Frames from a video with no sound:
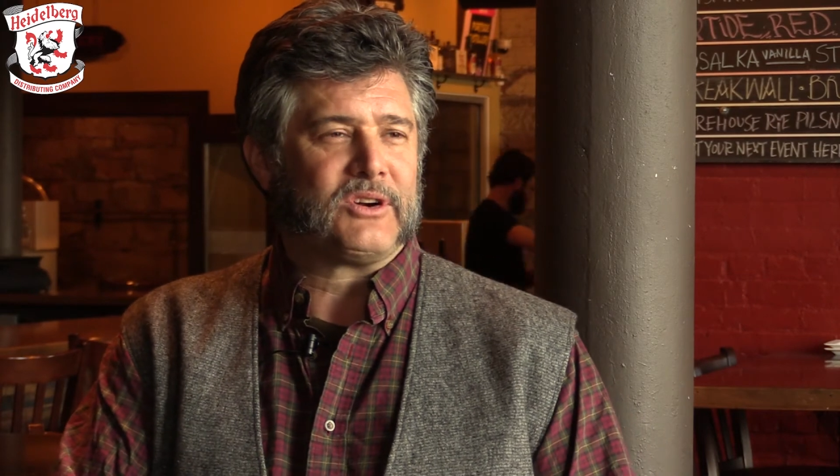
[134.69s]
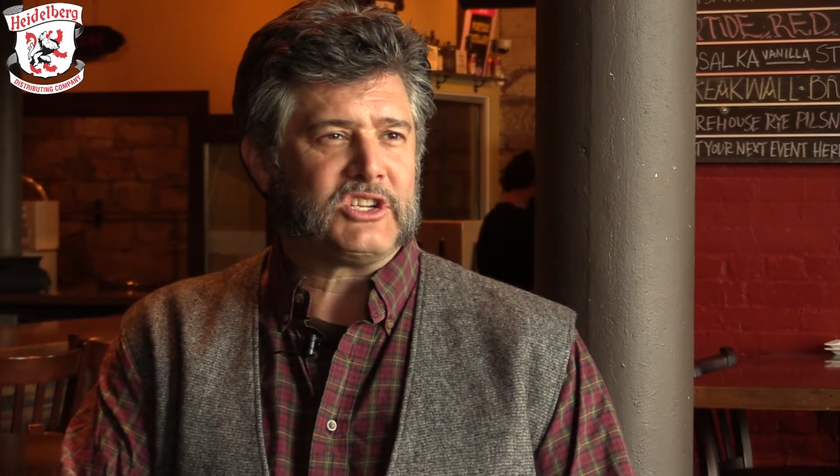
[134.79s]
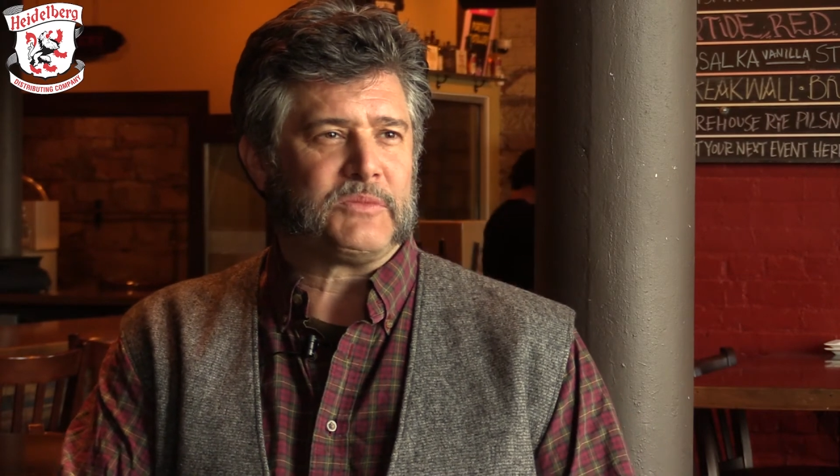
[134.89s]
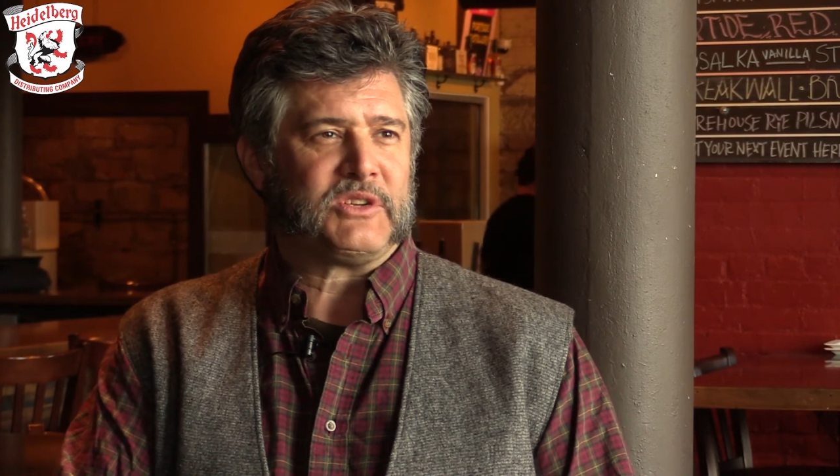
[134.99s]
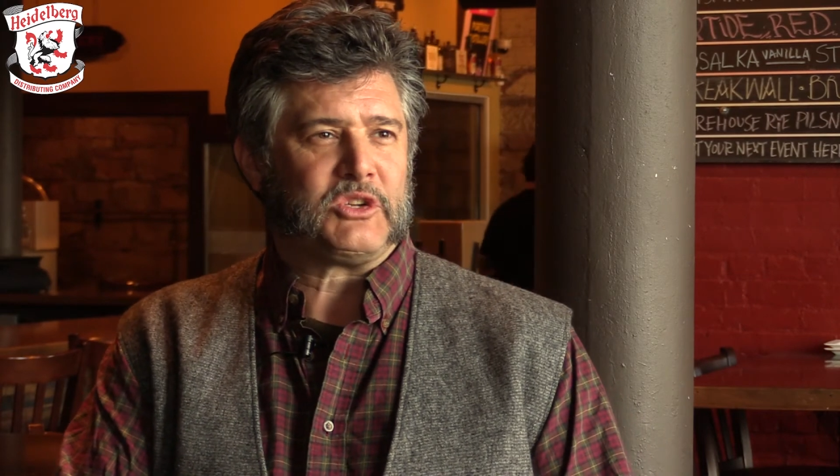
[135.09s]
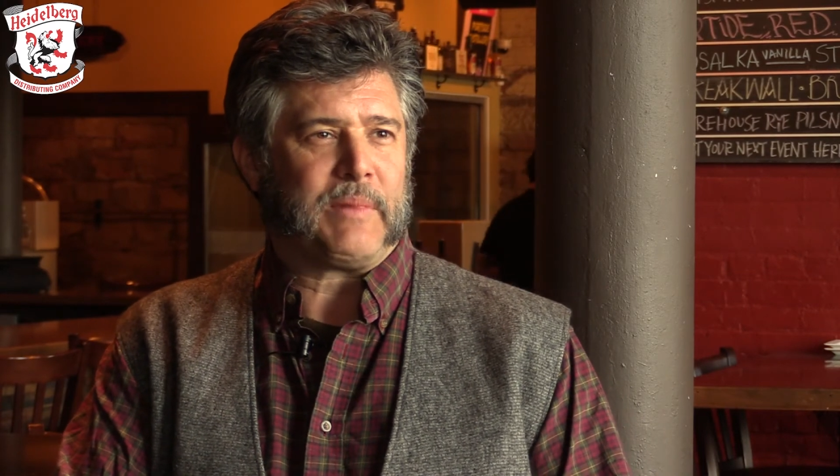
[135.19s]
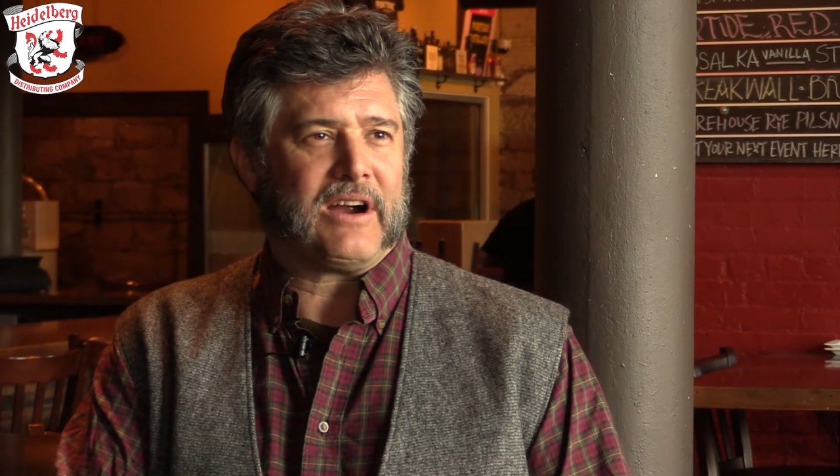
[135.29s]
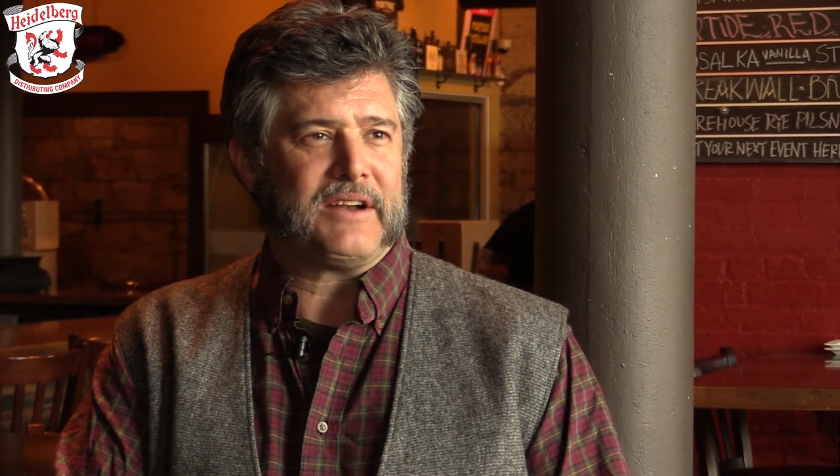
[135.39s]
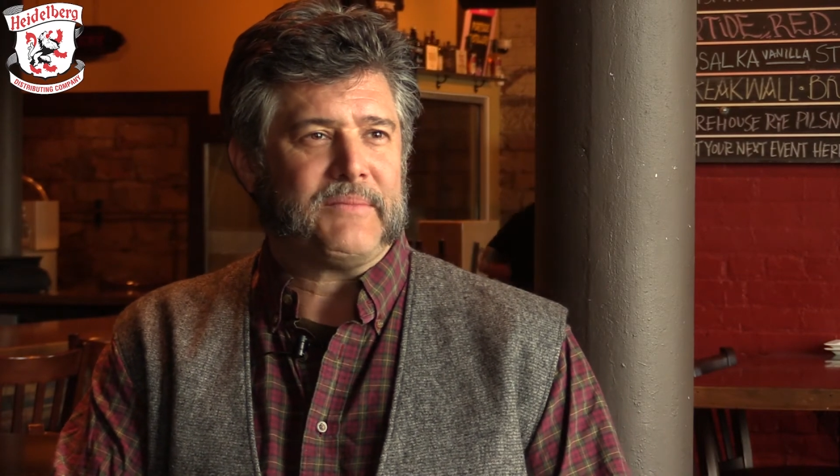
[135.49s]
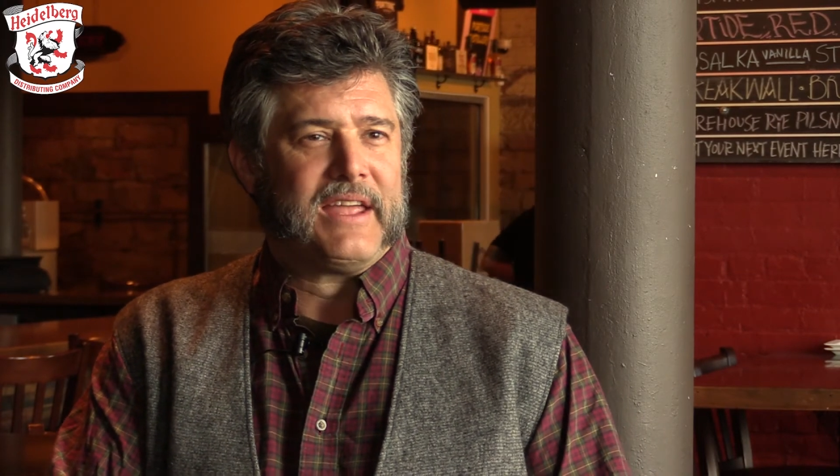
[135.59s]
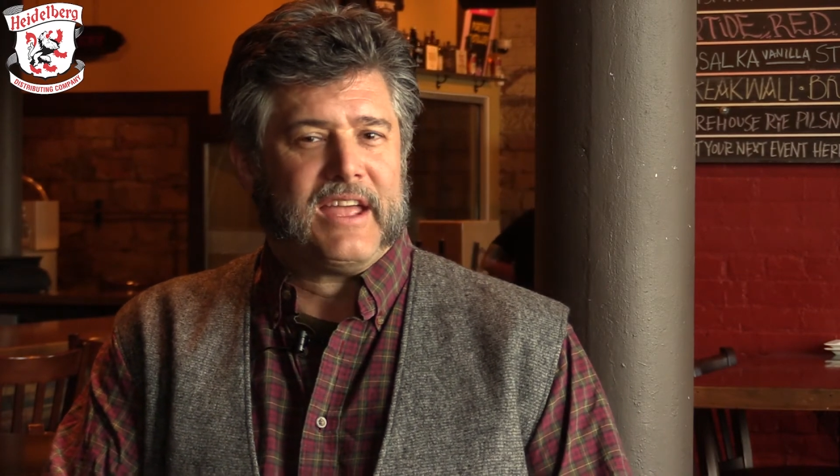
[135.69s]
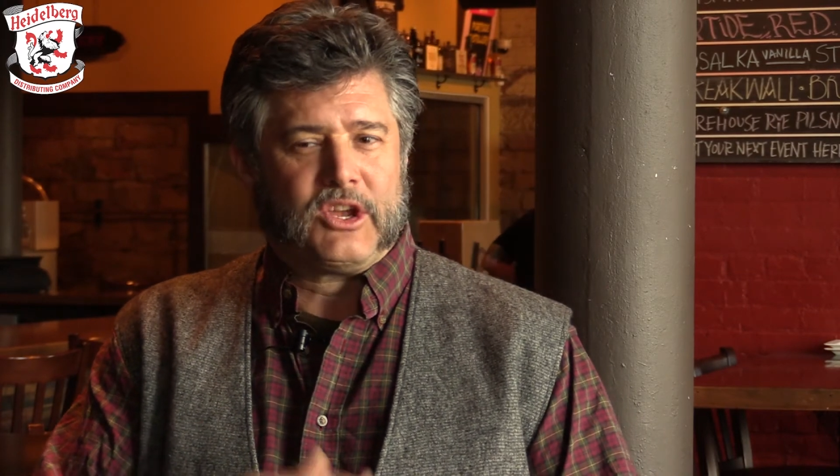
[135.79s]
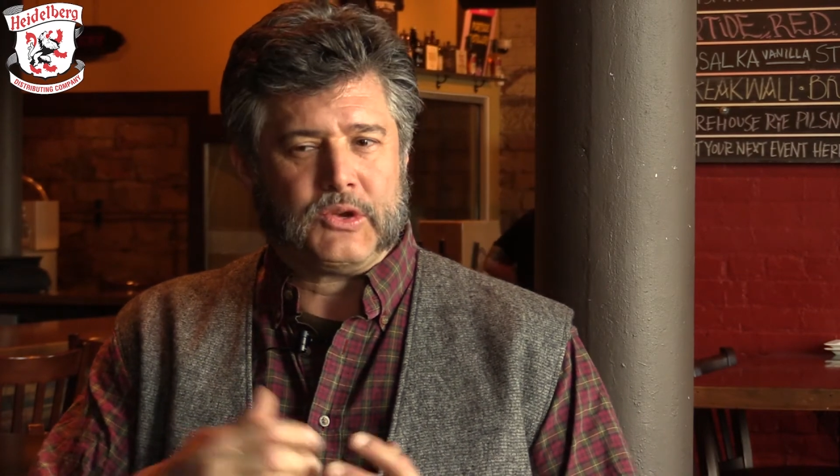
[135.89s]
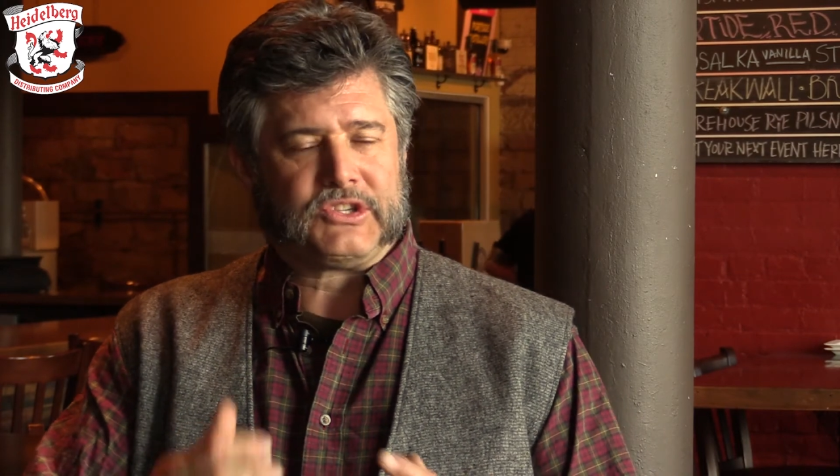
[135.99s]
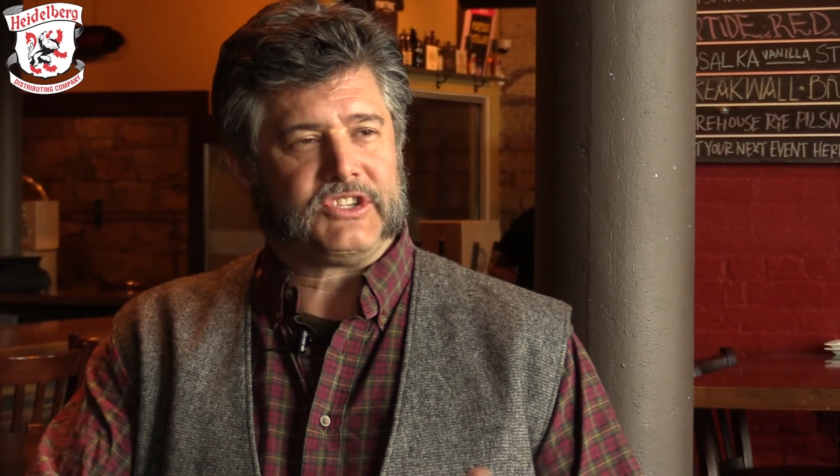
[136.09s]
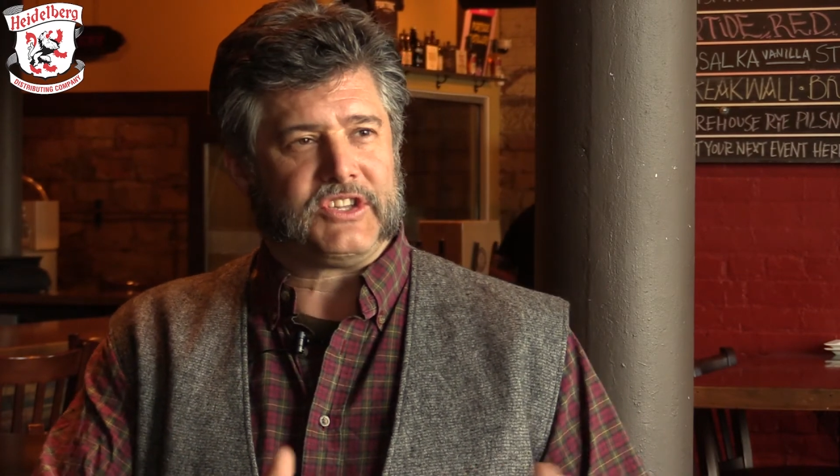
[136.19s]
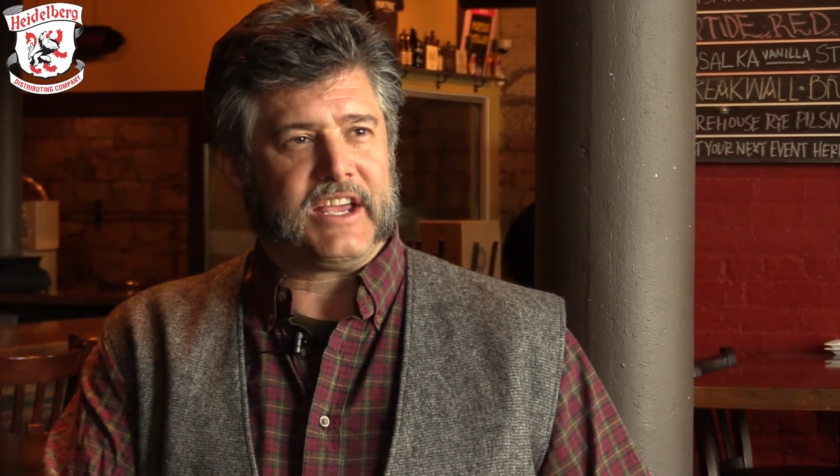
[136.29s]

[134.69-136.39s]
Christmas spirit uses